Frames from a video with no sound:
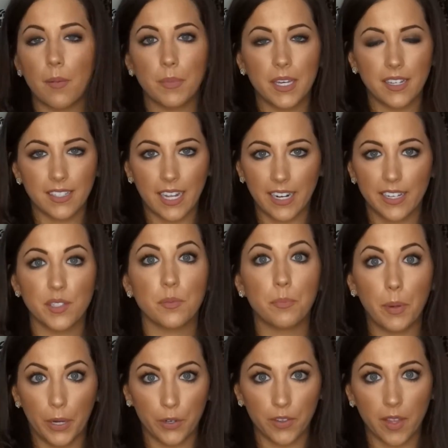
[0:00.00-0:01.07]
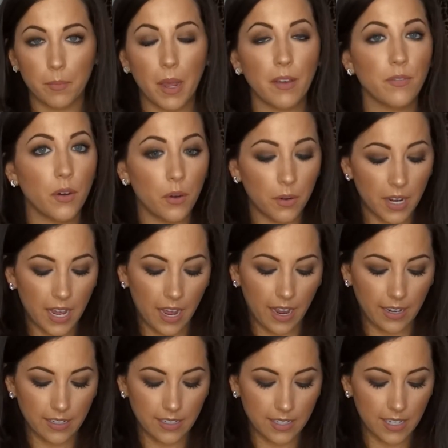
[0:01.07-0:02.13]
because that is bigger than my phone,
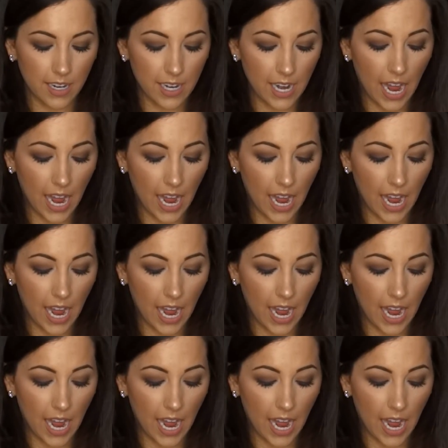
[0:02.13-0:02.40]
and